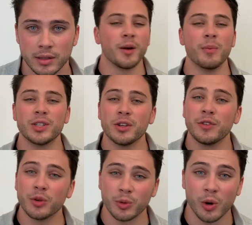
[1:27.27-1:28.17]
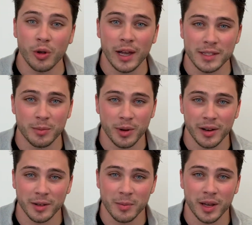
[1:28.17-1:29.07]
Much of your role as a
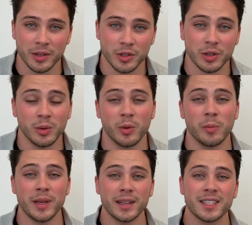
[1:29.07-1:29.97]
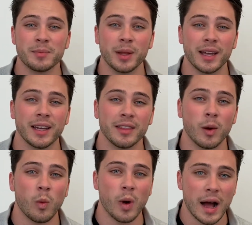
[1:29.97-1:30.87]
product manager will be explaining the
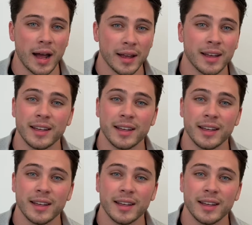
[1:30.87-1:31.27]
why